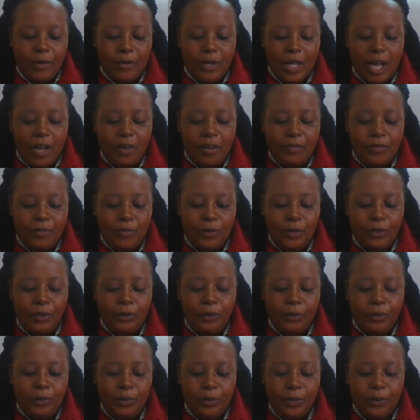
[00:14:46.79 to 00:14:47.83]
We have
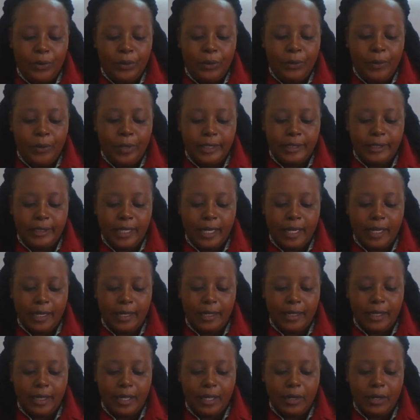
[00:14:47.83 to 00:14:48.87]
good
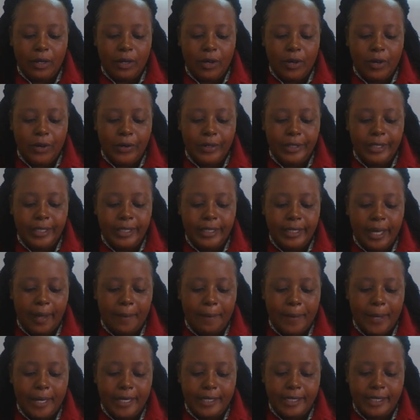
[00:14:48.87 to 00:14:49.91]
water holding
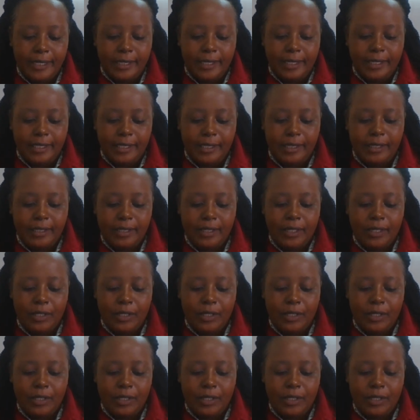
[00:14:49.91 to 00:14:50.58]
capacity